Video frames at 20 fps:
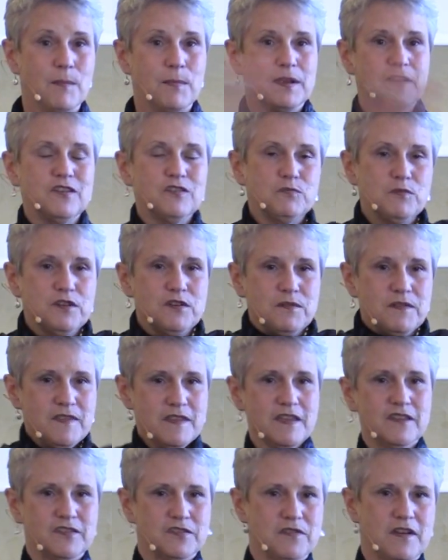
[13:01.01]
Because we're doing
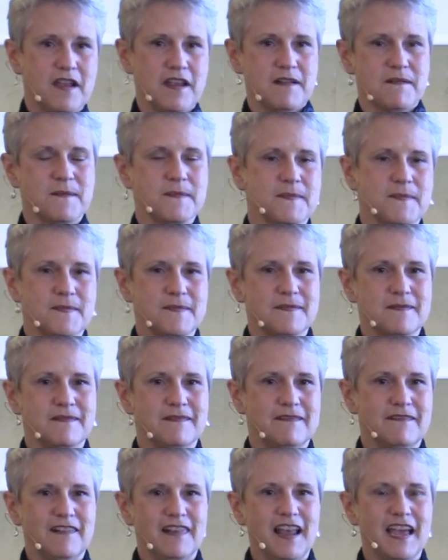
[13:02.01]
this, right?
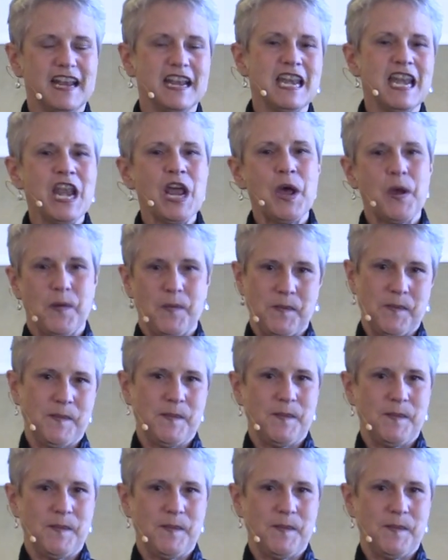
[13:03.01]
We're like, no,